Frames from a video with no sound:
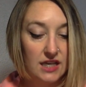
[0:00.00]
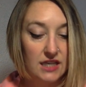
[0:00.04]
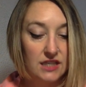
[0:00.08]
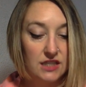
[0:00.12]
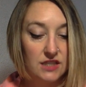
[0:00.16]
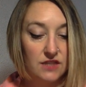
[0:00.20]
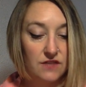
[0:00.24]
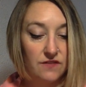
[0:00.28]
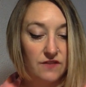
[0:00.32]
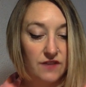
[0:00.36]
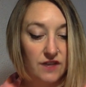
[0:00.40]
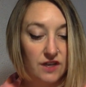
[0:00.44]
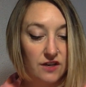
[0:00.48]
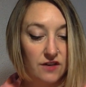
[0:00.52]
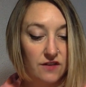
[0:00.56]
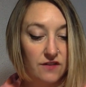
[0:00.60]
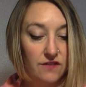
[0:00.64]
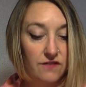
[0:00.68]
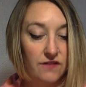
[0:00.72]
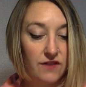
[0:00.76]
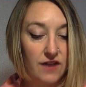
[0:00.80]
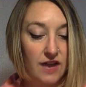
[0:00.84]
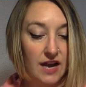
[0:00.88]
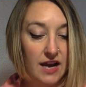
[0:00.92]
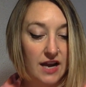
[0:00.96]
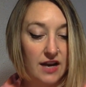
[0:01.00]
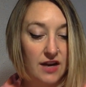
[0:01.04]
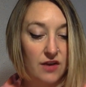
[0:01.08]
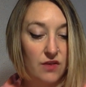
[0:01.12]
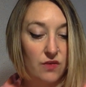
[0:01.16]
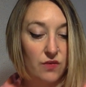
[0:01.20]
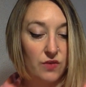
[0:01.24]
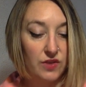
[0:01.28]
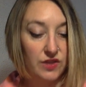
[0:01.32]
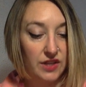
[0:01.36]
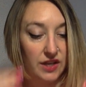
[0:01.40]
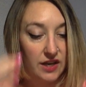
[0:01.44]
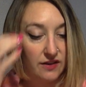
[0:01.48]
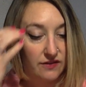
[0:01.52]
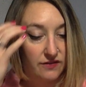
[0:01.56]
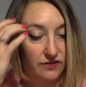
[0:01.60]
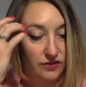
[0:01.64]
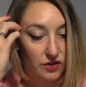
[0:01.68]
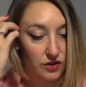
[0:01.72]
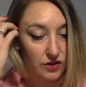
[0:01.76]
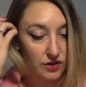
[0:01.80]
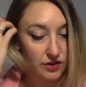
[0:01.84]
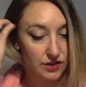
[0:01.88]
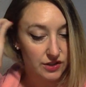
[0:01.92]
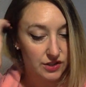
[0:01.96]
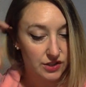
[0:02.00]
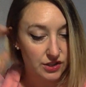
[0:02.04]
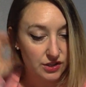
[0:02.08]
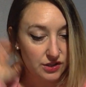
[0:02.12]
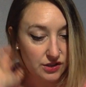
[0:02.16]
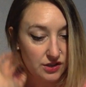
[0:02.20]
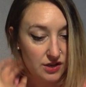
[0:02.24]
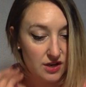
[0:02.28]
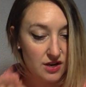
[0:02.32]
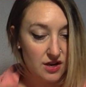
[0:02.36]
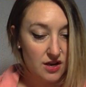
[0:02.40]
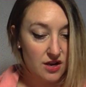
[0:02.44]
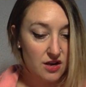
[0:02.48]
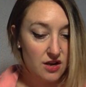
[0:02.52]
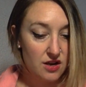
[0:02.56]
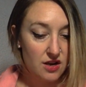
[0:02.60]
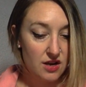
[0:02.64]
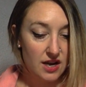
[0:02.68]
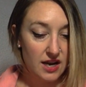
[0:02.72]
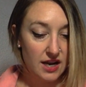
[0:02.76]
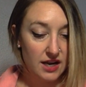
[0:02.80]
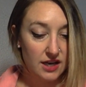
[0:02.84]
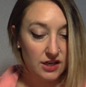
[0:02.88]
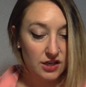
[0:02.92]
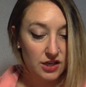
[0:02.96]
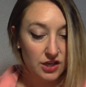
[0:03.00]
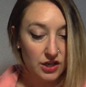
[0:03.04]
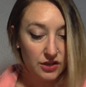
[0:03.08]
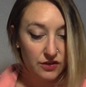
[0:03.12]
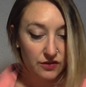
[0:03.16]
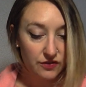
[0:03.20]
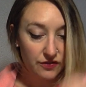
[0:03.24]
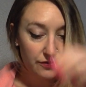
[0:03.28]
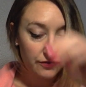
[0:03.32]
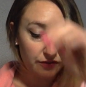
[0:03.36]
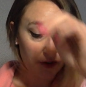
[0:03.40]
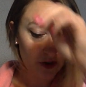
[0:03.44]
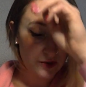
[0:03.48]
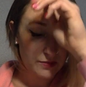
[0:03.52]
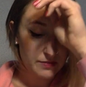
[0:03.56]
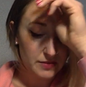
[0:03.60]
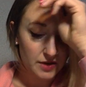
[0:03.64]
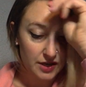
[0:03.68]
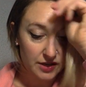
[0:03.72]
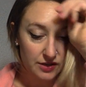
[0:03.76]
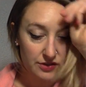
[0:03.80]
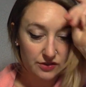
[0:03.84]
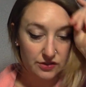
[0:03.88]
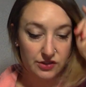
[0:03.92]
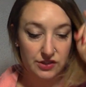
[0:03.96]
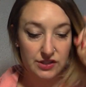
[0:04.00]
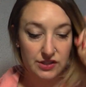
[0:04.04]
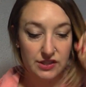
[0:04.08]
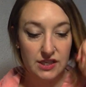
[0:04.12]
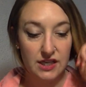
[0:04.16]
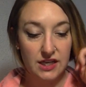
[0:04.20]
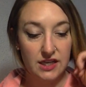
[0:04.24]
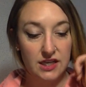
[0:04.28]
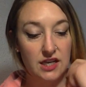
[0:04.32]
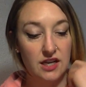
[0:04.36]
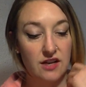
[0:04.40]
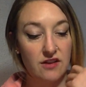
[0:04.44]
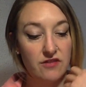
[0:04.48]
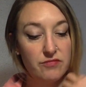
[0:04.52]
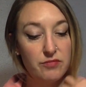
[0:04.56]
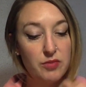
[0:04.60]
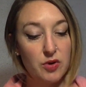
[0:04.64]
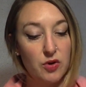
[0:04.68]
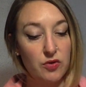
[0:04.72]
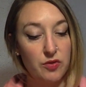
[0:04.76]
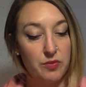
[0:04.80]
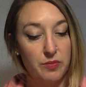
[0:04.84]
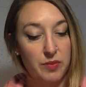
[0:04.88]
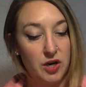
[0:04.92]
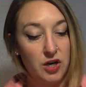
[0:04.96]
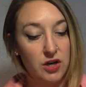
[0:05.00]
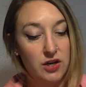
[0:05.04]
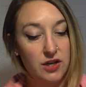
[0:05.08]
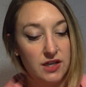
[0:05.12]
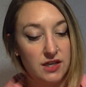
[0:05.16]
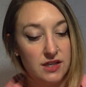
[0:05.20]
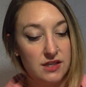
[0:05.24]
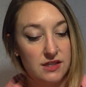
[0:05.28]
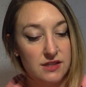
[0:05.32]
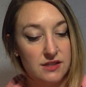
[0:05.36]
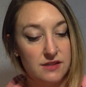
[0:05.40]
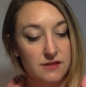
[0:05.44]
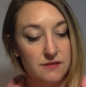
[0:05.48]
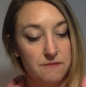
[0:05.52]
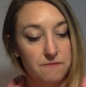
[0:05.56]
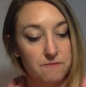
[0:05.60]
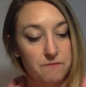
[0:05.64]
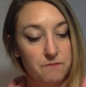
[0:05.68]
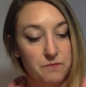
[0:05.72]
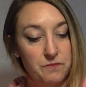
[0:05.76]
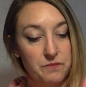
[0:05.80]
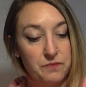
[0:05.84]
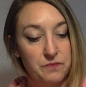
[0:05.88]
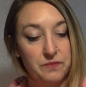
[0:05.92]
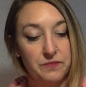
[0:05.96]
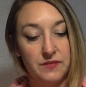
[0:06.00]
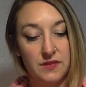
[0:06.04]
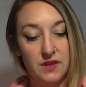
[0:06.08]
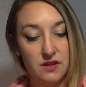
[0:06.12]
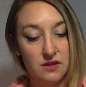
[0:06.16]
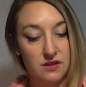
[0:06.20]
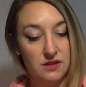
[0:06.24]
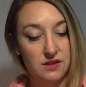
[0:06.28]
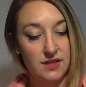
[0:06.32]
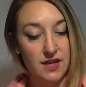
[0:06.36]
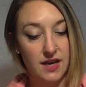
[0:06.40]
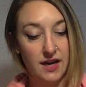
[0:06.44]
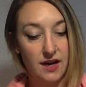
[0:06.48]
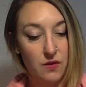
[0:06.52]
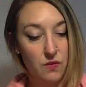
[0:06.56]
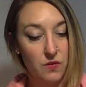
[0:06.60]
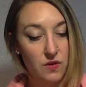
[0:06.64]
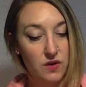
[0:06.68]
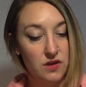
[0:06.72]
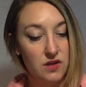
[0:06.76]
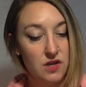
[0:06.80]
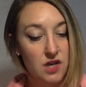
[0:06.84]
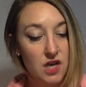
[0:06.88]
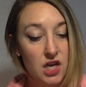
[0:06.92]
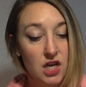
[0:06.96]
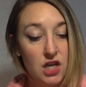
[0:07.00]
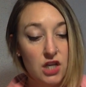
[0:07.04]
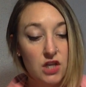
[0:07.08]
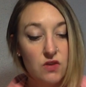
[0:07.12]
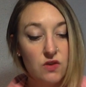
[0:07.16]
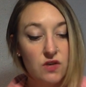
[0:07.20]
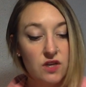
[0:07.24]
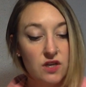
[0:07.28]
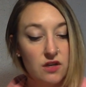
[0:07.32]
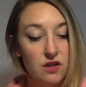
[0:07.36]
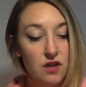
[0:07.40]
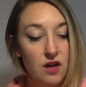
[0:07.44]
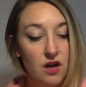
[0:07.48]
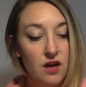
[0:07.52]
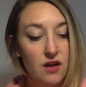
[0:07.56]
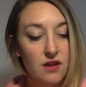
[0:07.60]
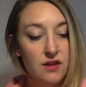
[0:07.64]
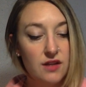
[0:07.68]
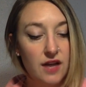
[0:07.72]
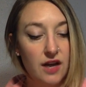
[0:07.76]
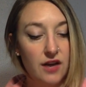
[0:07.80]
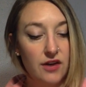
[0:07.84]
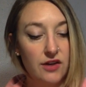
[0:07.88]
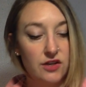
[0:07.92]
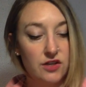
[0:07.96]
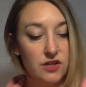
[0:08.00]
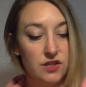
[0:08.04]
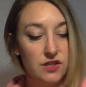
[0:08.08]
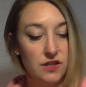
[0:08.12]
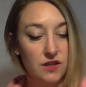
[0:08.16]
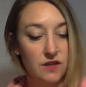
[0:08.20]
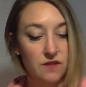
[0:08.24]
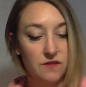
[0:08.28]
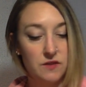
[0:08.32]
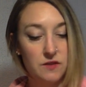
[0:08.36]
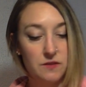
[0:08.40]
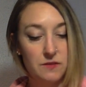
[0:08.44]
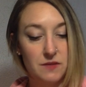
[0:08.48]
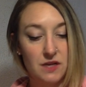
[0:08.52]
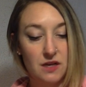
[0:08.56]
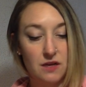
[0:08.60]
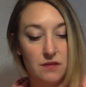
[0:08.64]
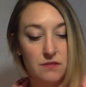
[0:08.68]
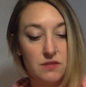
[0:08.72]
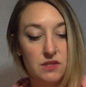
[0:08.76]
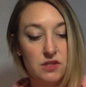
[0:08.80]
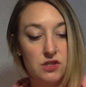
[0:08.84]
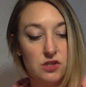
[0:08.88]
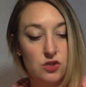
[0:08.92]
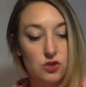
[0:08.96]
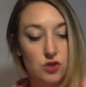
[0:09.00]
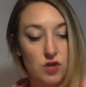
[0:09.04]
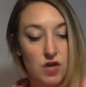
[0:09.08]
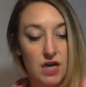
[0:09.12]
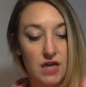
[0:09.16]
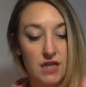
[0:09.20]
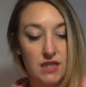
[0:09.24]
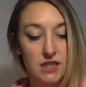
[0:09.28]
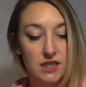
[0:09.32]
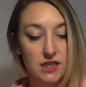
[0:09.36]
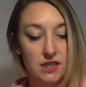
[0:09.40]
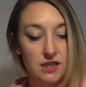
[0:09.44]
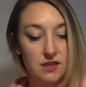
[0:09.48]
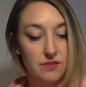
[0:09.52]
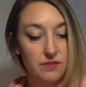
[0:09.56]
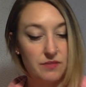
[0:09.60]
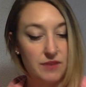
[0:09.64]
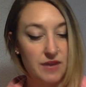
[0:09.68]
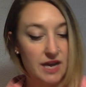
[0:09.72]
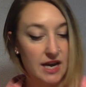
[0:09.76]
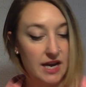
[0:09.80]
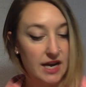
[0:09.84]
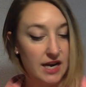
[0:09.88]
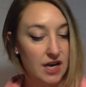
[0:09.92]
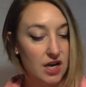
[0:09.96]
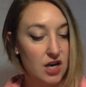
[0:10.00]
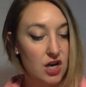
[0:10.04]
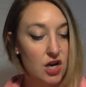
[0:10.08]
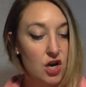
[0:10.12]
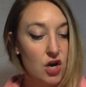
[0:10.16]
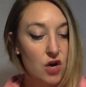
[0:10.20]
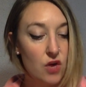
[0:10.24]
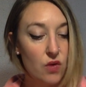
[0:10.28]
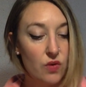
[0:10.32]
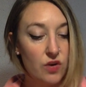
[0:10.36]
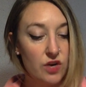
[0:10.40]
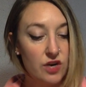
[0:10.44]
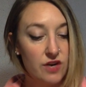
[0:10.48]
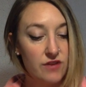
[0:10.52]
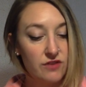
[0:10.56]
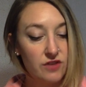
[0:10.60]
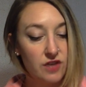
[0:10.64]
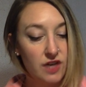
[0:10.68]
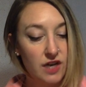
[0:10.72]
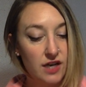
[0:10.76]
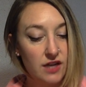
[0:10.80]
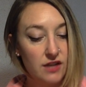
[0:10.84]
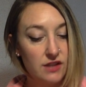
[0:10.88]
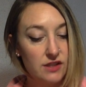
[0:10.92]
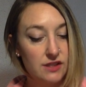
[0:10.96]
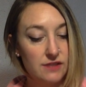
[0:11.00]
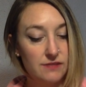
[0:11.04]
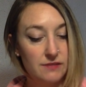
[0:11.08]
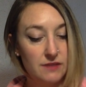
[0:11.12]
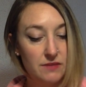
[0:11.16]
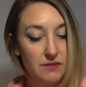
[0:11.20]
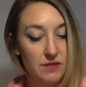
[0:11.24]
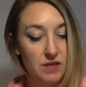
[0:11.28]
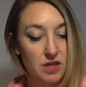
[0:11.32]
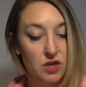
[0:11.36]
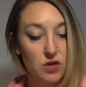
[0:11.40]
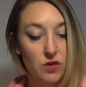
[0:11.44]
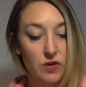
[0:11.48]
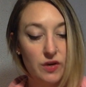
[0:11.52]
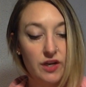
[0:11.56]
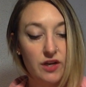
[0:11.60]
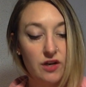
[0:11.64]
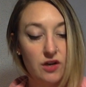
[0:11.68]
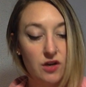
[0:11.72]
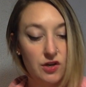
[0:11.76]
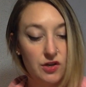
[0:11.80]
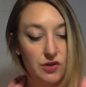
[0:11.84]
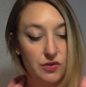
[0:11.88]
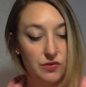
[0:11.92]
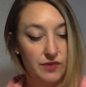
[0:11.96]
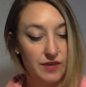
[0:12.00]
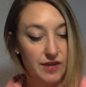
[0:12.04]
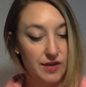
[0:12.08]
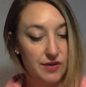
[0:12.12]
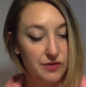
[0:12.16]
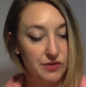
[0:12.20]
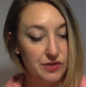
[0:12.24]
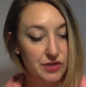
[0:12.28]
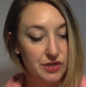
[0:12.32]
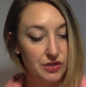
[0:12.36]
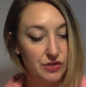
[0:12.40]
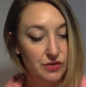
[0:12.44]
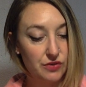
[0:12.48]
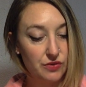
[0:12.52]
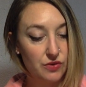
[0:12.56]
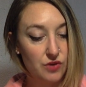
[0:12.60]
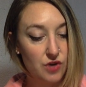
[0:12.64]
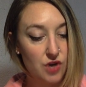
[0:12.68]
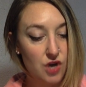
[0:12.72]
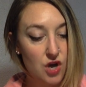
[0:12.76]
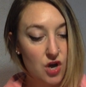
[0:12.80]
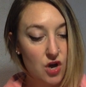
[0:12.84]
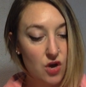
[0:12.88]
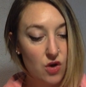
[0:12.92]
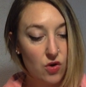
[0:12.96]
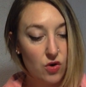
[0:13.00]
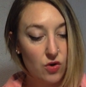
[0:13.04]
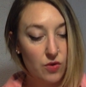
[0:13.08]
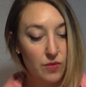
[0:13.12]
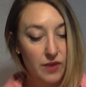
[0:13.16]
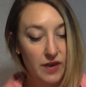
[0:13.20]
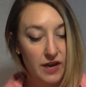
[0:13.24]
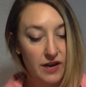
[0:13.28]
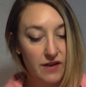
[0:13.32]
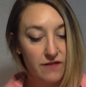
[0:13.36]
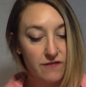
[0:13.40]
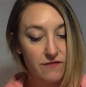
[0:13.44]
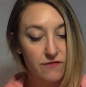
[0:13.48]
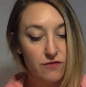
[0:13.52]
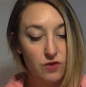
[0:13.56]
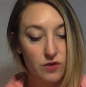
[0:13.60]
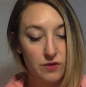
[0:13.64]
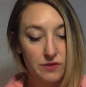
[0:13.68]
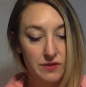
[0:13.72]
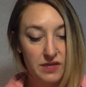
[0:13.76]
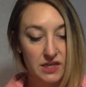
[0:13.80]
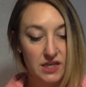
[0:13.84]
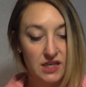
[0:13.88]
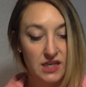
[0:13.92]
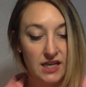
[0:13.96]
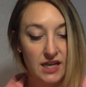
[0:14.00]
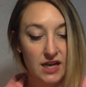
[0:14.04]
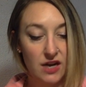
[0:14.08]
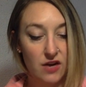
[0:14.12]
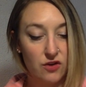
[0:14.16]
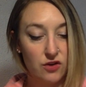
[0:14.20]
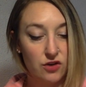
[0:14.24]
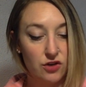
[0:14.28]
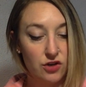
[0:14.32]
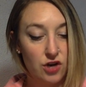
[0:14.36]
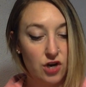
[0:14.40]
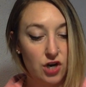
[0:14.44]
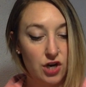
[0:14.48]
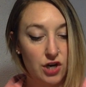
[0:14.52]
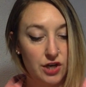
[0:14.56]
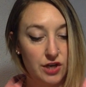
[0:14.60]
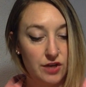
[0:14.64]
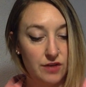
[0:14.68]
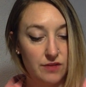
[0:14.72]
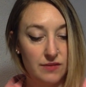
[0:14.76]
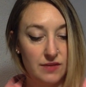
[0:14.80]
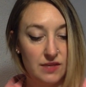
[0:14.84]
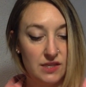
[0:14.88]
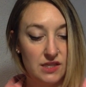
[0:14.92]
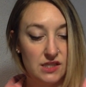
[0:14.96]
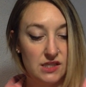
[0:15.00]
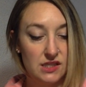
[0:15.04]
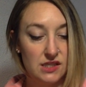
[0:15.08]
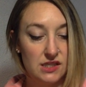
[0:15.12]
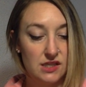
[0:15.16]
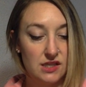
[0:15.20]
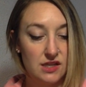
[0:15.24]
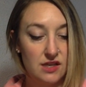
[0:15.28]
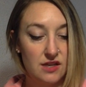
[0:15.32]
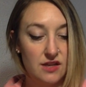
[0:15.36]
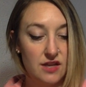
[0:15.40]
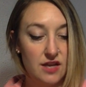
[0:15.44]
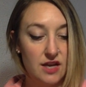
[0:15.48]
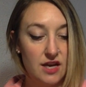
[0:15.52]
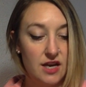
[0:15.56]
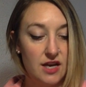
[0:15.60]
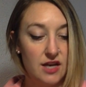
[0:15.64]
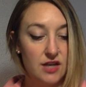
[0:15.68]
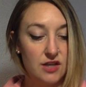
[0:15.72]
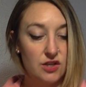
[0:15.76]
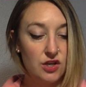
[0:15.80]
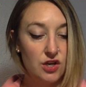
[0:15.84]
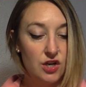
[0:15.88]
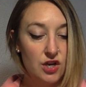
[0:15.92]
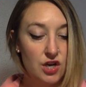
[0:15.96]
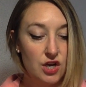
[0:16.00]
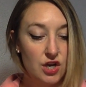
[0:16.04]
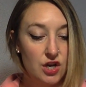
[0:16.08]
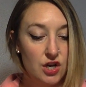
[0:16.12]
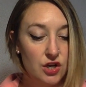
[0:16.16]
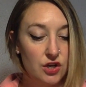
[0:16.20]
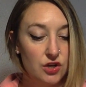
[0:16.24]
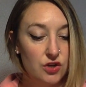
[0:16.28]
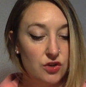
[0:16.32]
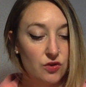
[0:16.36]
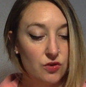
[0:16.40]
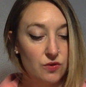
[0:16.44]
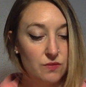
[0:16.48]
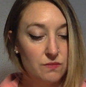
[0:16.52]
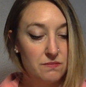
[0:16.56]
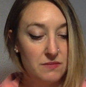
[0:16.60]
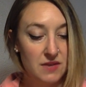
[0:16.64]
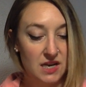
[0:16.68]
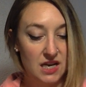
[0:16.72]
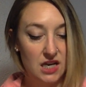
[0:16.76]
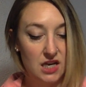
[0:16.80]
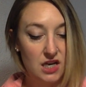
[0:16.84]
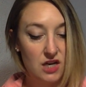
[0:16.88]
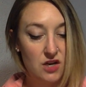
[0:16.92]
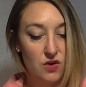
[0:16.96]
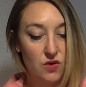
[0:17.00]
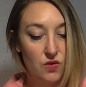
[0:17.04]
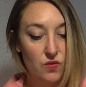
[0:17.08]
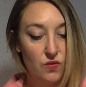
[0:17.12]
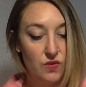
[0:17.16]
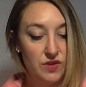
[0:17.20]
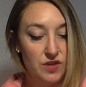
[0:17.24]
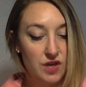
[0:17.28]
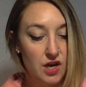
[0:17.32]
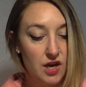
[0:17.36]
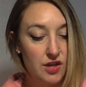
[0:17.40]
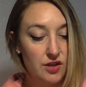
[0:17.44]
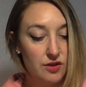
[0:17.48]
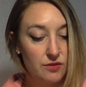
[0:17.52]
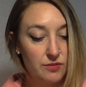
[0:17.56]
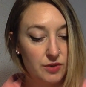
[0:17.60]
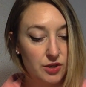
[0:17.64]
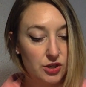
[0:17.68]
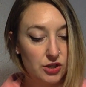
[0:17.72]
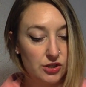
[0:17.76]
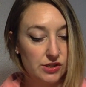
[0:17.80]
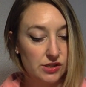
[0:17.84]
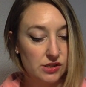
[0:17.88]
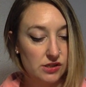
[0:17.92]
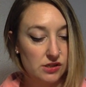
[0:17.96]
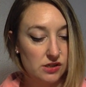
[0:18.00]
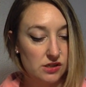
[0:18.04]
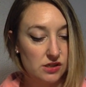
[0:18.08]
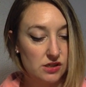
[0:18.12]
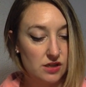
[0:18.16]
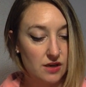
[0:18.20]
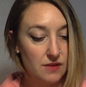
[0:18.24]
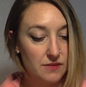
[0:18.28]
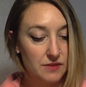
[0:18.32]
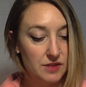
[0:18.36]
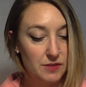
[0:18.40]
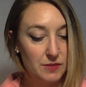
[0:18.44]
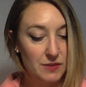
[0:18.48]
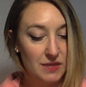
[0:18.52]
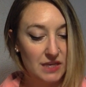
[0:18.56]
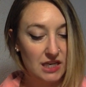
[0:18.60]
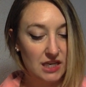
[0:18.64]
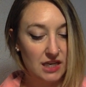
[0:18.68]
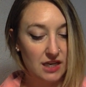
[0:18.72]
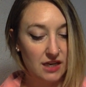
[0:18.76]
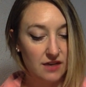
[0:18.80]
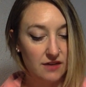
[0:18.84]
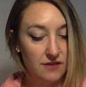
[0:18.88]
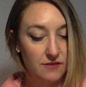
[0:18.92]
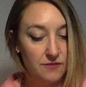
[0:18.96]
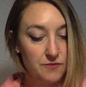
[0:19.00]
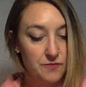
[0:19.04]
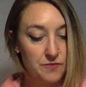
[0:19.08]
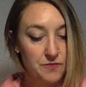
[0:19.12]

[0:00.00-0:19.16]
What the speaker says: to verify what they have heard and confirm understanding of both parties. The second one, you cannot allow yourself to become distracted by whatever else may be going on around you, or by forming counter arguments that you'll make when the other person stops speaking.